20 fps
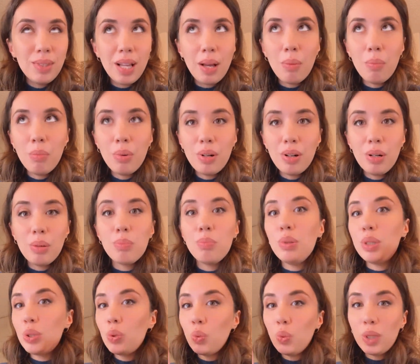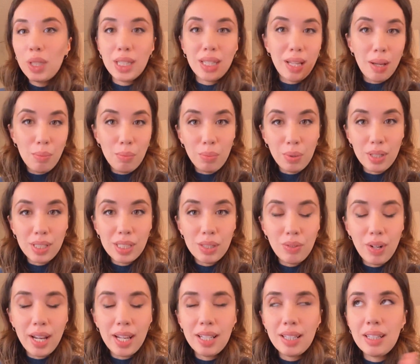number between numbers,
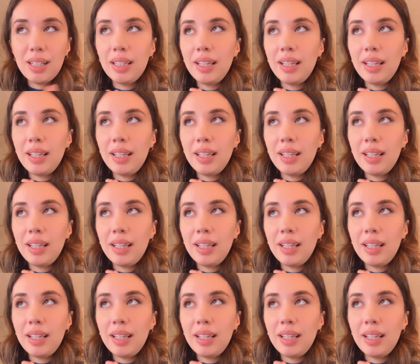right?